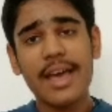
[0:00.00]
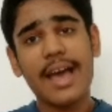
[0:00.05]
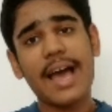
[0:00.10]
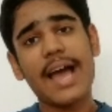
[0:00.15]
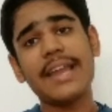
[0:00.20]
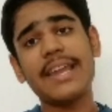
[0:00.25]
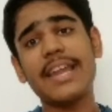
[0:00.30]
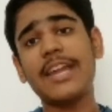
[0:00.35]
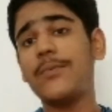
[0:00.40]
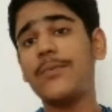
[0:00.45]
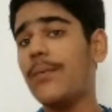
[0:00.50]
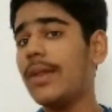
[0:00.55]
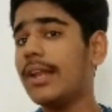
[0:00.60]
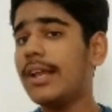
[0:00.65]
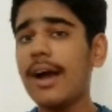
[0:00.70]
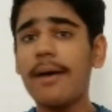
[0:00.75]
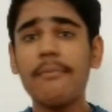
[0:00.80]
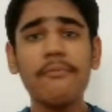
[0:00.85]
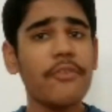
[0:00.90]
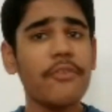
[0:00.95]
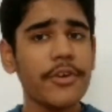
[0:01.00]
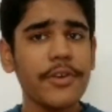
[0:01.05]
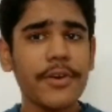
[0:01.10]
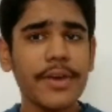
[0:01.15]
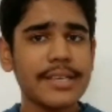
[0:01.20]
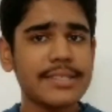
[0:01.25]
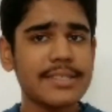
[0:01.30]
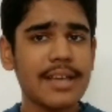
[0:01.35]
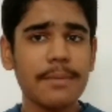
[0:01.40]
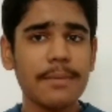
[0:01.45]
and it will come for your
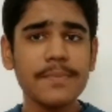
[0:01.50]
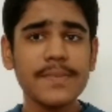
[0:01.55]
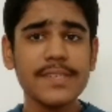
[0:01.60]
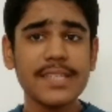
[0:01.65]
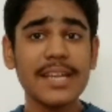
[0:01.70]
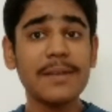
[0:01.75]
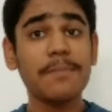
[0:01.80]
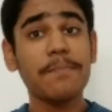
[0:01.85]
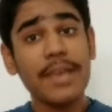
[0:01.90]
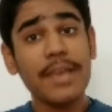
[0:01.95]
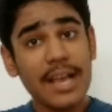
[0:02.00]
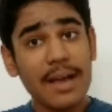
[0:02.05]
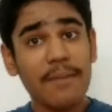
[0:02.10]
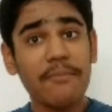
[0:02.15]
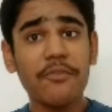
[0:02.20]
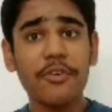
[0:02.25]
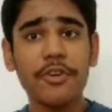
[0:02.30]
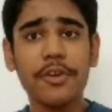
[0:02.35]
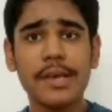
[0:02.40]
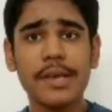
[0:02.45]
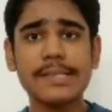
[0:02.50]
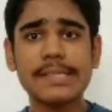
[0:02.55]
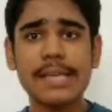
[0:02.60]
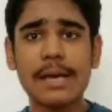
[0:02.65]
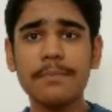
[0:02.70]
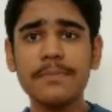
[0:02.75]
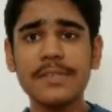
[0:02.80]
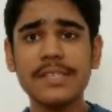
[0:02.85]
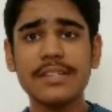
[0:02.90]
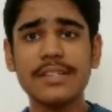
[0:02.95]
exams. It may come for your
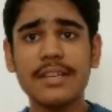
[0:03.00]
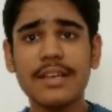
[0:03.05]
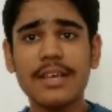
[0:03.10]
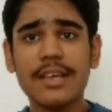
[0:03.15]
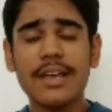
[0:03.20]
exams.